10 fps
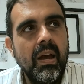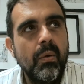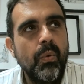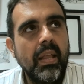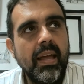
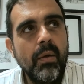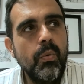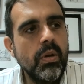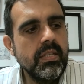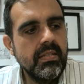Well, I
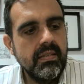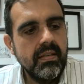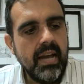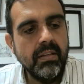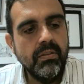was
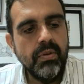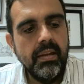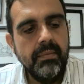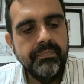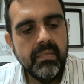I
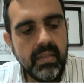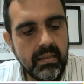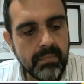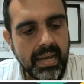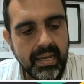in
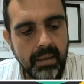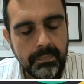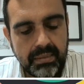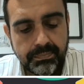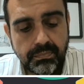my
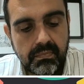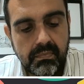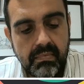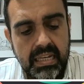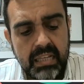company
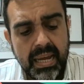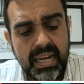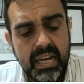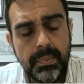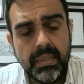in my
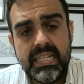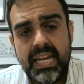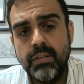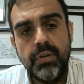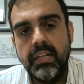companies i
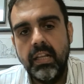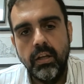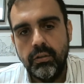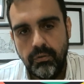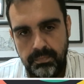trained a
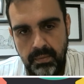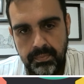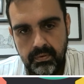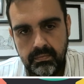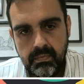lot of
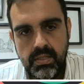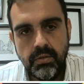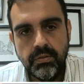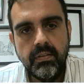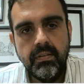people so
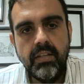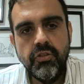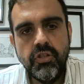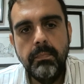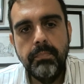the
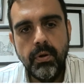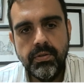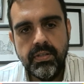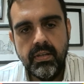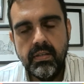teaching
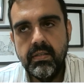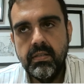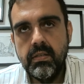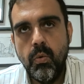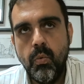
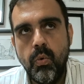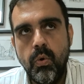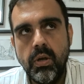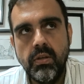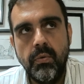process
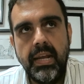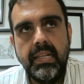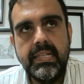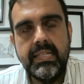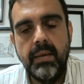was already
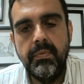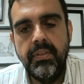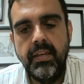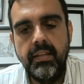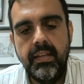
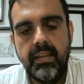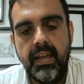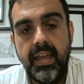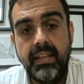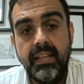something that i
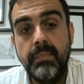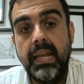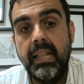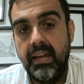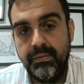had in my
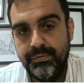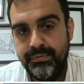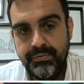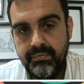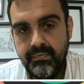
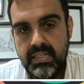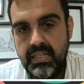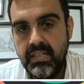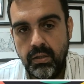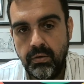life
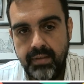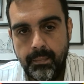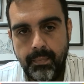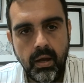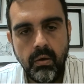since a long
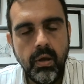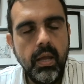time ago